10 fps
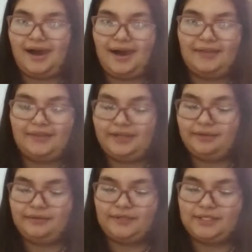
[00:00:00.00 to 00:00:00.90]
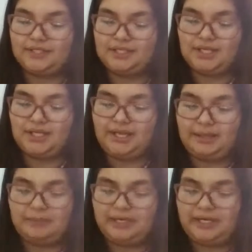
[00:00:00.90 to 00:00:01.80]
the universe does not like
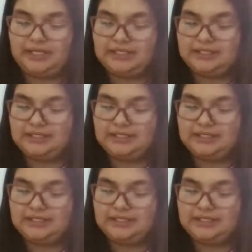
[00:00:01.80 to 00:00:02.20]
me, guys.